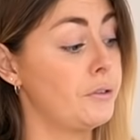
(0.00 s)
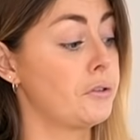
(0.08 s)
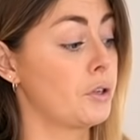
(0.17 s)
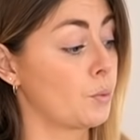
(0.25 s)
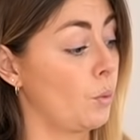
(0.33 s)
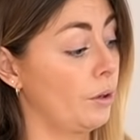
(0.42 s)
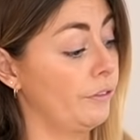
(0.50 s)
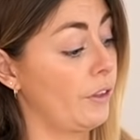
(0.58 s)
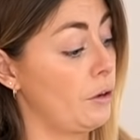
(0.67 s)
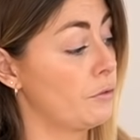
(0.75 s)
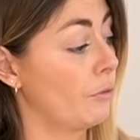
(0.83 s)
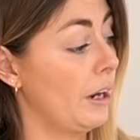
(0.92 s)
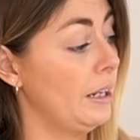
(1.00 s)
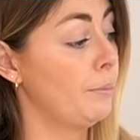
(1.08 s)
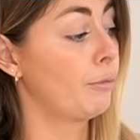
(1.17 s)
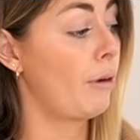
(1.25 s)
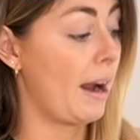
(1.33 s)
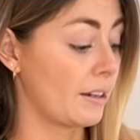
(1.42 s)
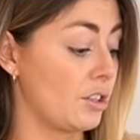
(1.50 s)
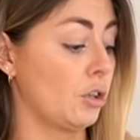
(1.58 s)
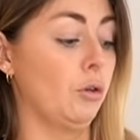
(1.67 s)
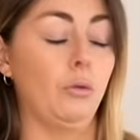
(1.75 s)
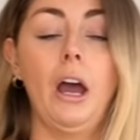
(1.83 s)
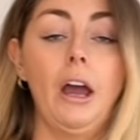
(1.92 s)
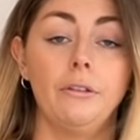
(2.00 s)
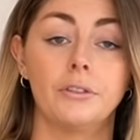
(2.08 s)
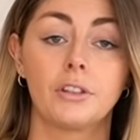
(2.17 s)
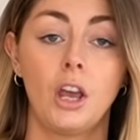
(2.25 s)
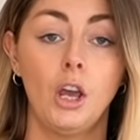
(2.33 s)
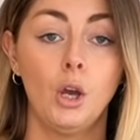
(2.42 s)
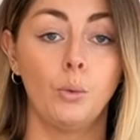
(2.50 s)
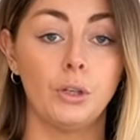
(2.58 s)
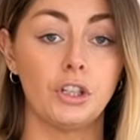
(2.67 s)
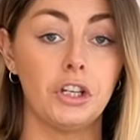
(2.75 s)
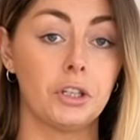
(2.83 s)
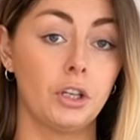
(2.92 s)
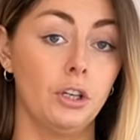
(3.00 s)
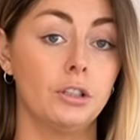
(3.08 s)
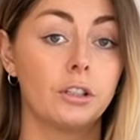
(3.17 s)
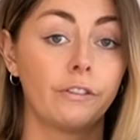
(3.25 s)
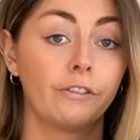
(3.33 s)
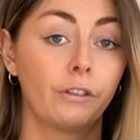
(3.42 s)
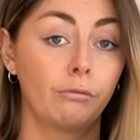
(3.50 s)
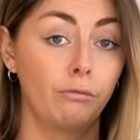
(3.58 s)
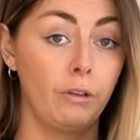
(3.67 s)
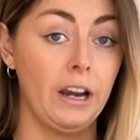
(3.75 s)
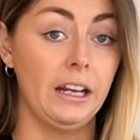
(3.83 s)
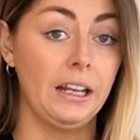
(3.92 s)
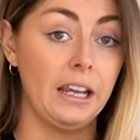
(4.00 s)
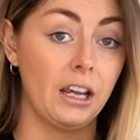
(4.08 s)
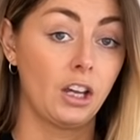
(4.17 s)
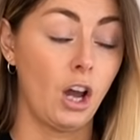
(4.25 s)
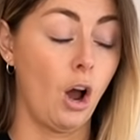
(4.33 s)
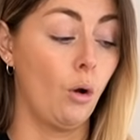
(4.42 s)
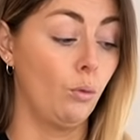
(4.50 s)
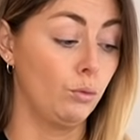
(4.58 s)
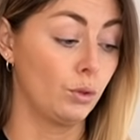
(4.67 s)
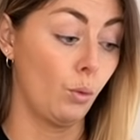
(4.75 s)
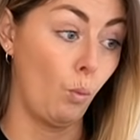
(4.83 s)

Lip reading: It's just one of those really practical coats which is good for really cold